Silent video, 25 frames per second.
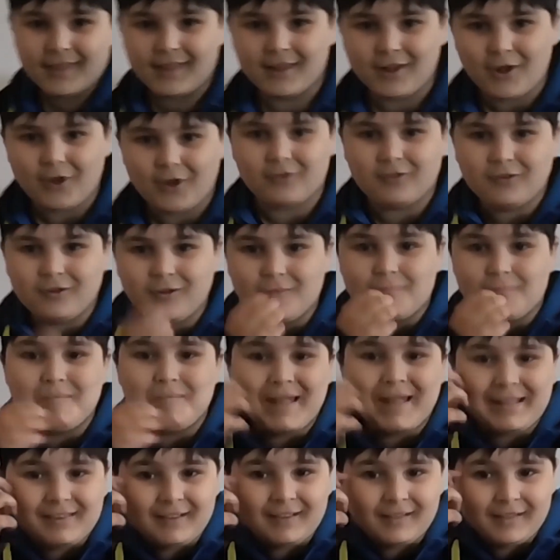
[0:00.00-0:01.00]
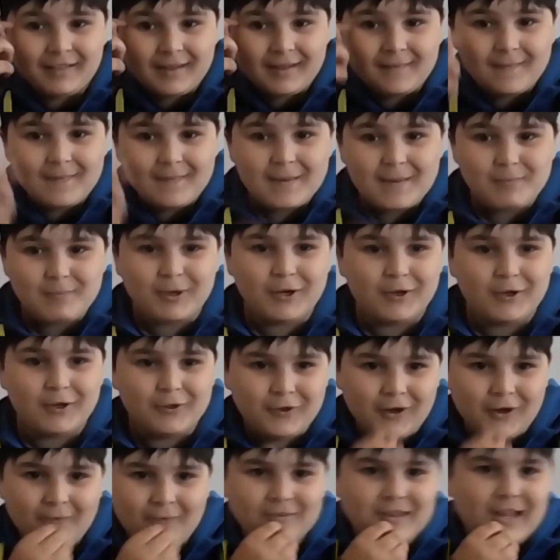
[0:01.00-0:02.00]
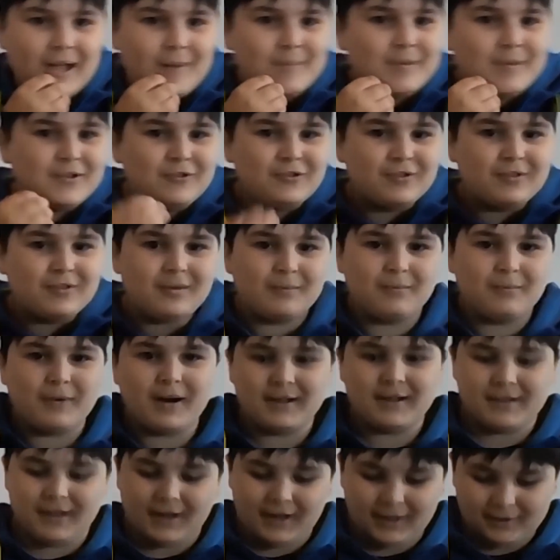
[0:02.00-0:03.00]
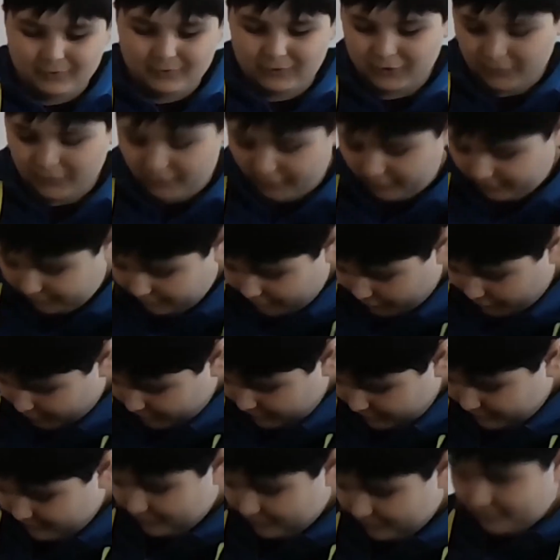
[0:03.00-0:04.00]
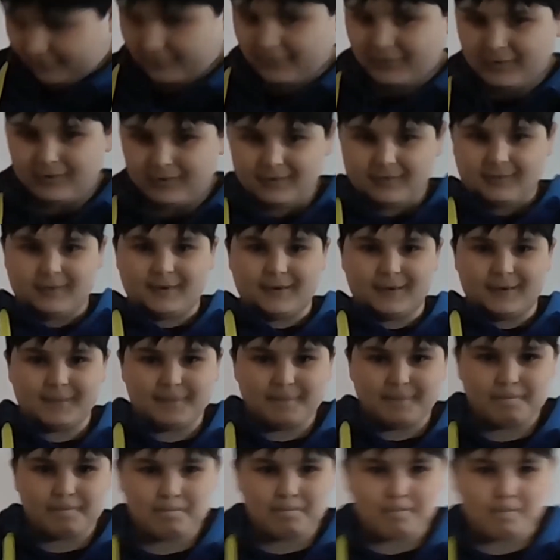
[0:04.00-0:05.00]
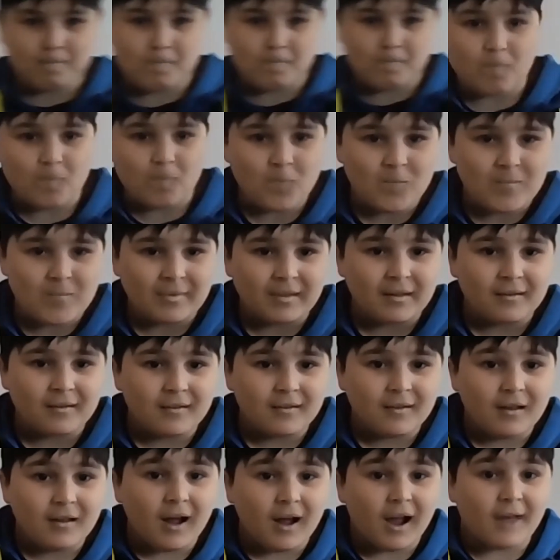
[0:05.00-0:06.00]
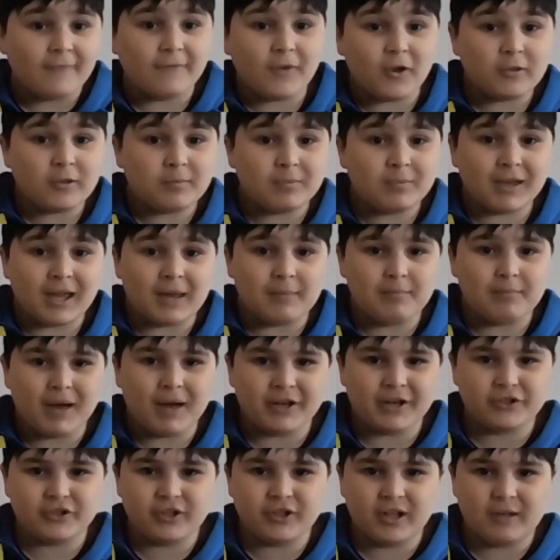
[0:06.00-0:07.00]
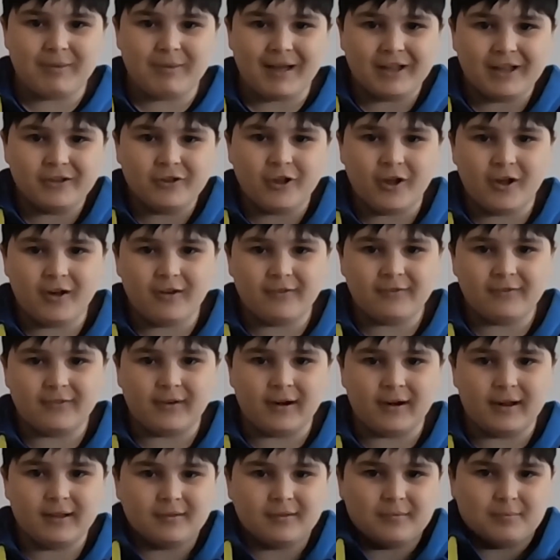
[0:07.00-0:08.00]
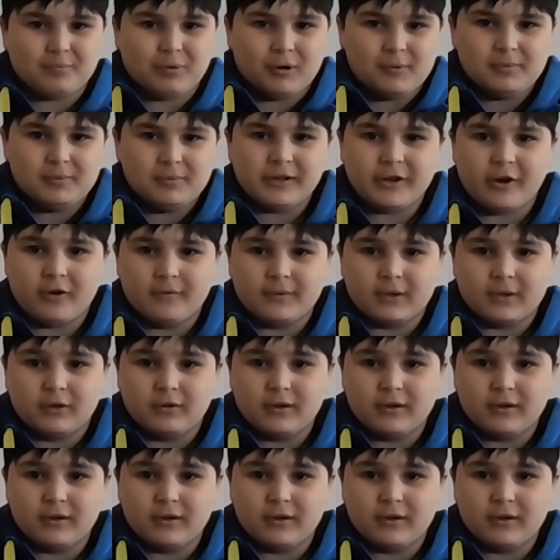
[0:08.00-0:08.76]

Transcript: it hurts you mentally, because you have damaged some rare darts with your own foot. I first became passionate about Nerf around probably over 2